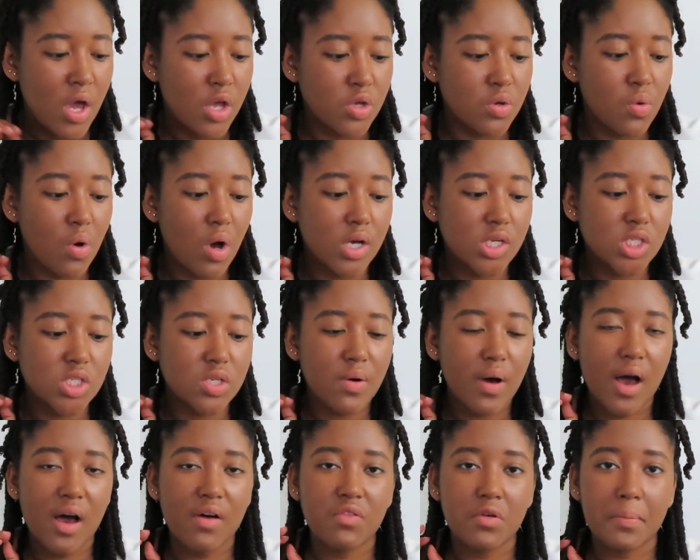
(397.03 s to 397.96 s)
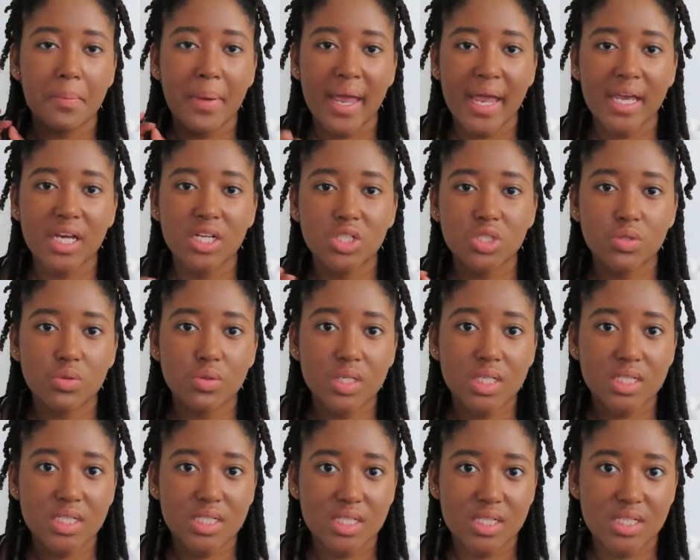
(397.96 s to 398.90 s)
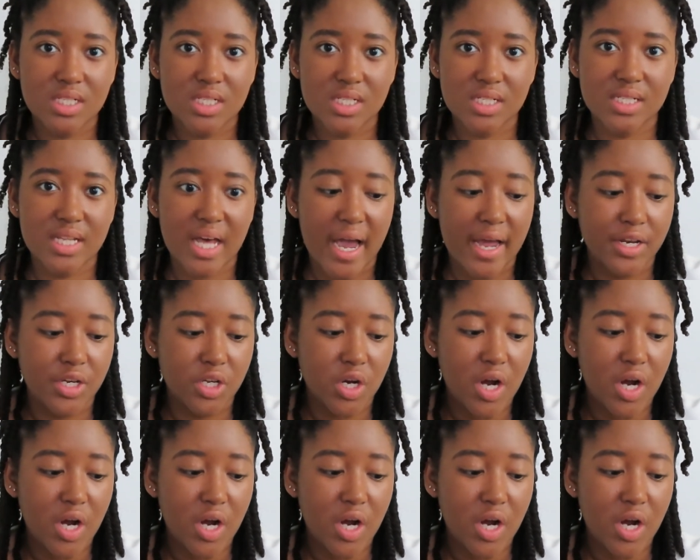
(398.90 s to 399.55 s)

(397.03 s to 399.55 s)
You also have a page to design